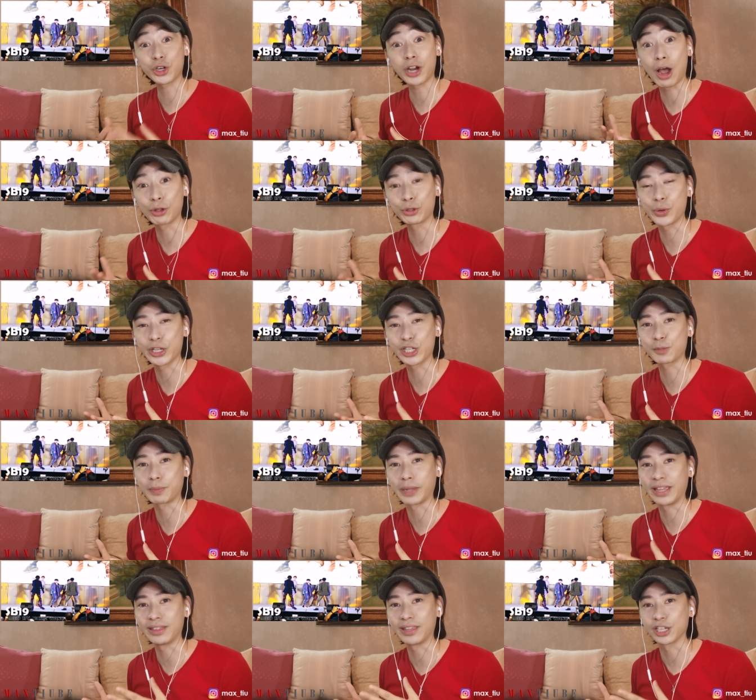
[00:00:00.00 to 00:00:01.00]
sure how to
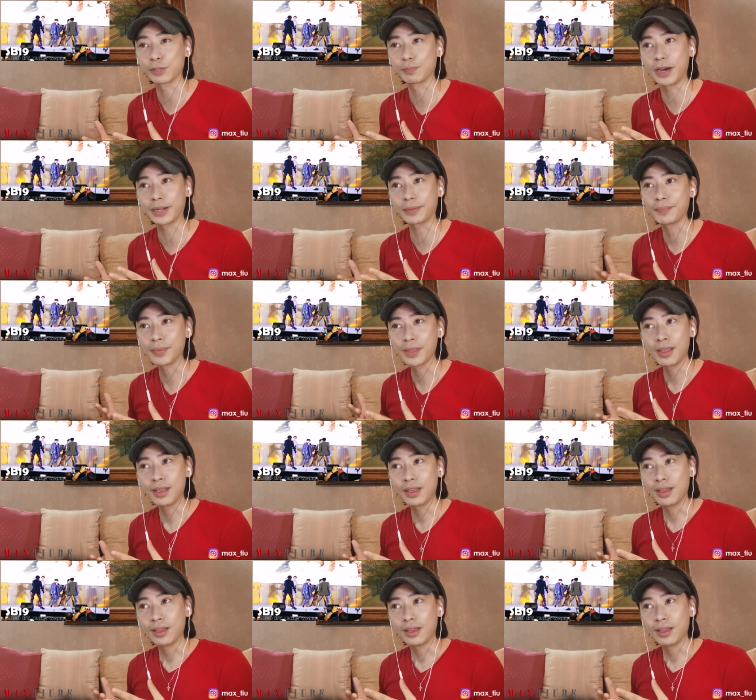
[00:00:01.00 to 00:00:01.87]
explain this, but